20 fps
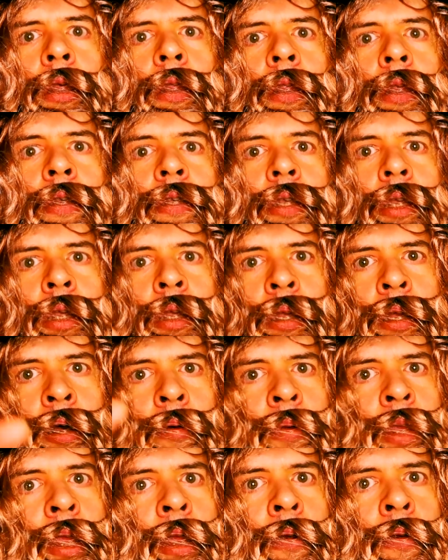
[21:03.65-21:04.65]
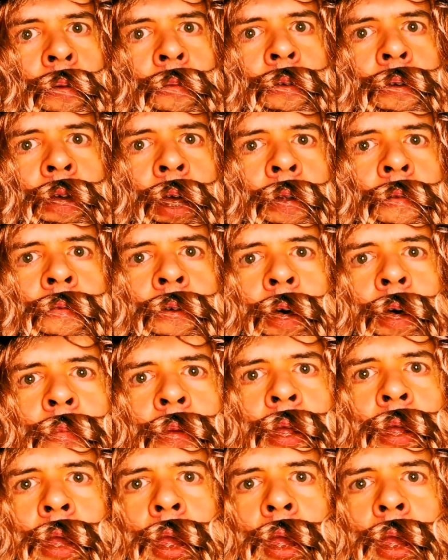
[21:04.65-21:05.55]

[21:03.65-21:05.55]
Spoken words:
then she can come here and try and me